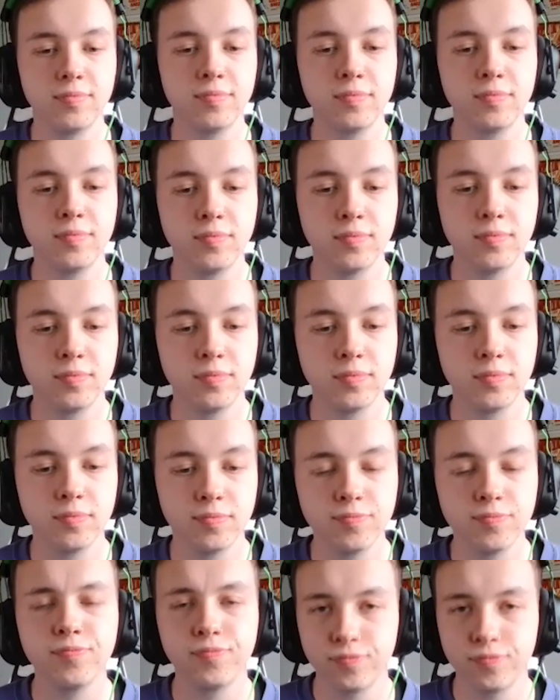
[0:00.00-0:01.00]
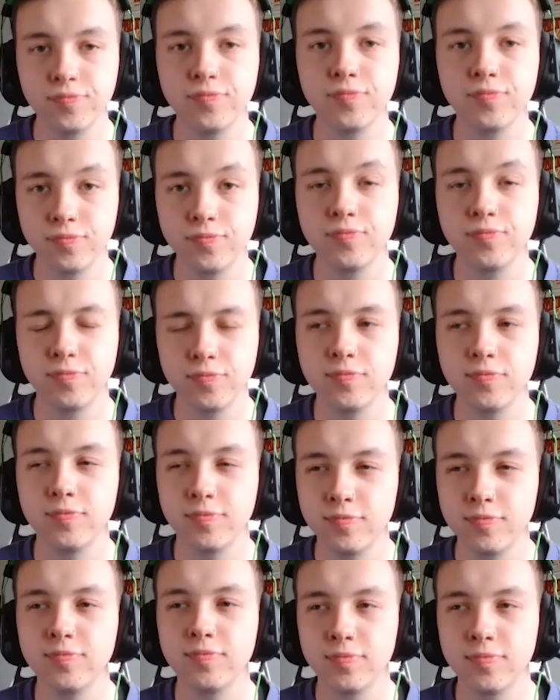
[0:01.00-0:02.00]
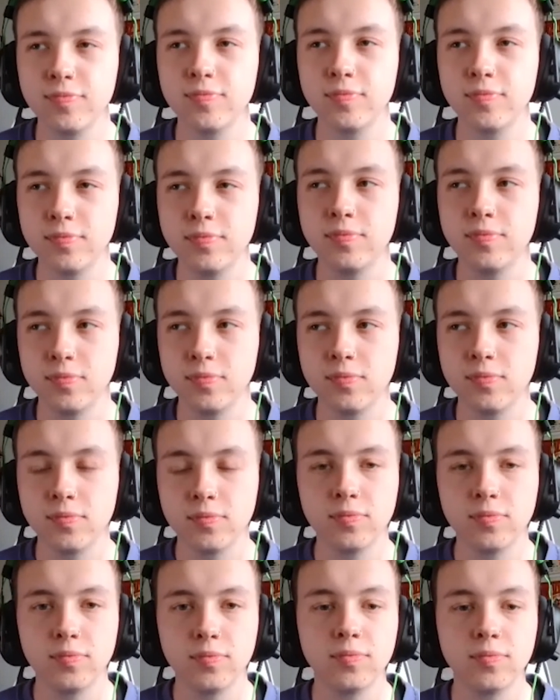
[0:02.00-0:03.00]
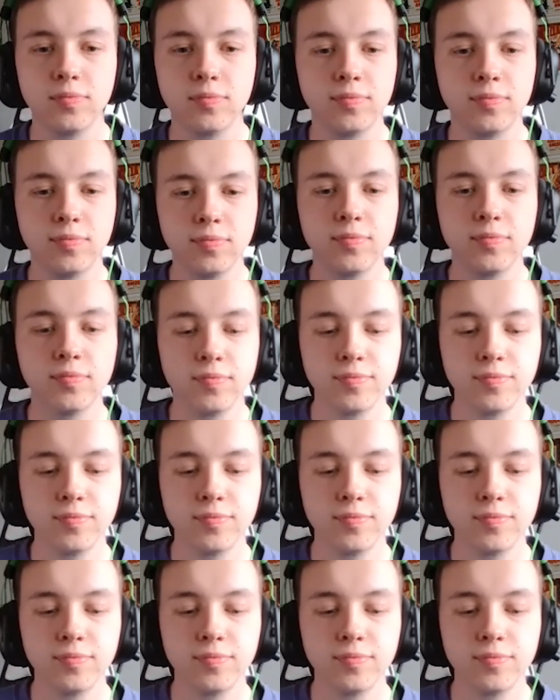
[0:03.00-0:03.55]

(not speaking)